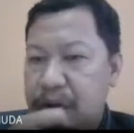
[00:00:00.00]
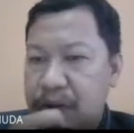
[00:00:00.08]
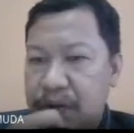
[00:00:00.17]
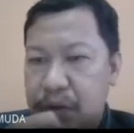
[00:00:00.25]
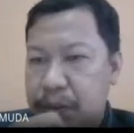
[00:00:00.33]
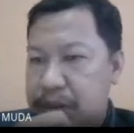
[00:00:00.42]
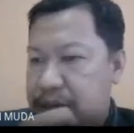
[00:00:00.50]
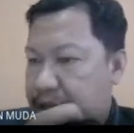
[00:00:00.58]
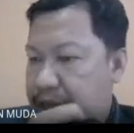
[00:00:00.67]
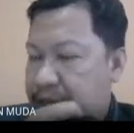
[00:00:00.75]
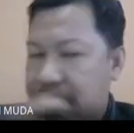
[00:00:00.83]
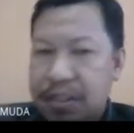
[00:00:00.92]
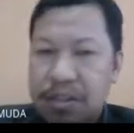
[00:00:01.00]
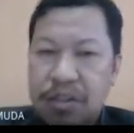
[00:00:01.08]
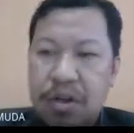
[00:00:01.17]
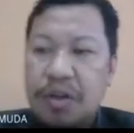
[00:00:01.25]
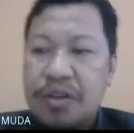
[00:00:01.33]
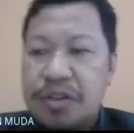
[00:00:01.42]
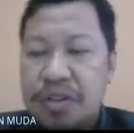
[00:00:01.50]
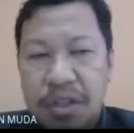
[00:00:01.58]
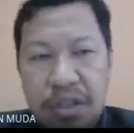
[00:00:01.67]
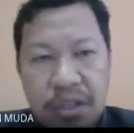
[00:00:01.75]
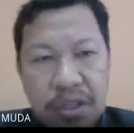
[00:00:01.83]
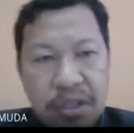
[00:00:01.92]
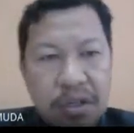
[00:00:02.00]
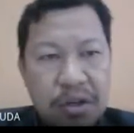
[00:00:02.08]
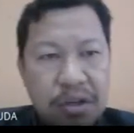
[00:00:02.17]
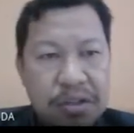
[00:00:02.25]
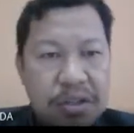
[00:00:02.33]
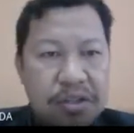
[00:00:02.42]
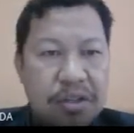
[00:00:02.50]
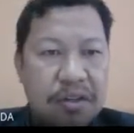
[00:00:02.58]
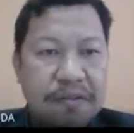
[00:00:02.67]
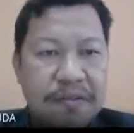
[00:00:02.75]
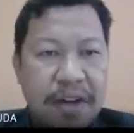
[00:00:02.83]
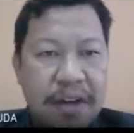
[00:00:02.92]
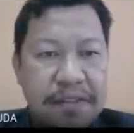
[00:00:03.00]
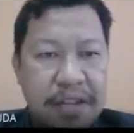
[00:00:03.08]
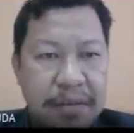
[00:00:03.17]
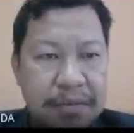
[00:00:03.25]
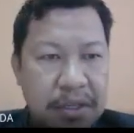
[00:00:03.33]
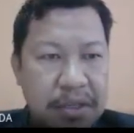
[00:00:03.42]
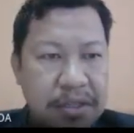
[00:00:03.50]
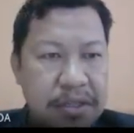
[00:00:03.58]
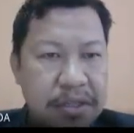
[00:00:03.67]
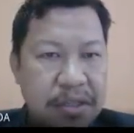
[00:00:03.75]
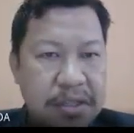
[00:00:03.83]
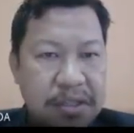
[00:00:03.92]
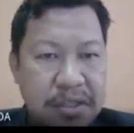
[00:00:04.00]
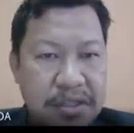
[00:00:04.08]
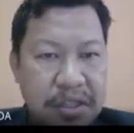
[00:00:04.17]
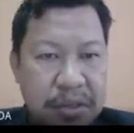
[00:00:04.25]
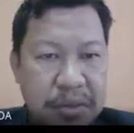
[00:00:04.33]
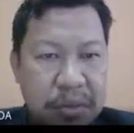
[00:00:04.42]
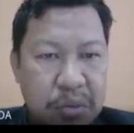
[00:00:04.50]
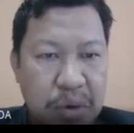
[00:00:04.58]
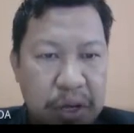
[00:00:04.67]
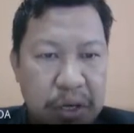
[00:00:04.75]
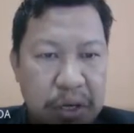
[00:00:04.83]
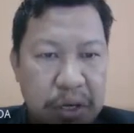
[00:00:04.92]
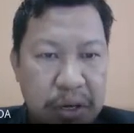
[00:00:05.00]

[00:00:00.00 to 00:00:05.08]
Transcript: So basically this course consists of 5 chapters. This is chapter 1.